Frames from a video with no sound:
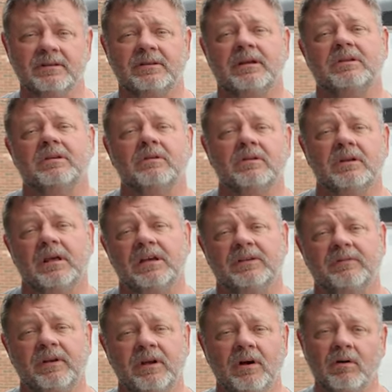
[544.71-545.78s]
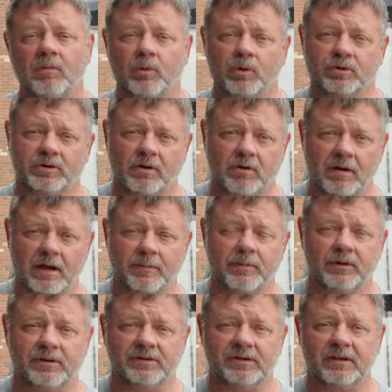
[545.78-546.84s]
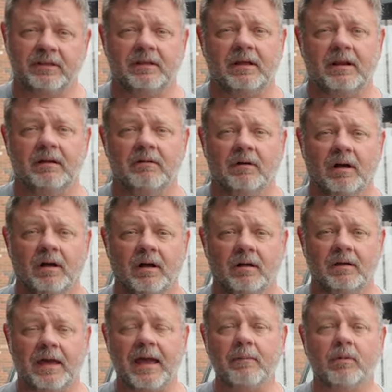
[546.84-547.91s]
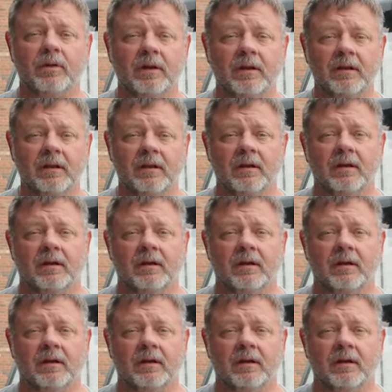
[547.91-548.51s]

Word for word: Stay tuned in the next video and we'll show you how to put a synthetic cable in.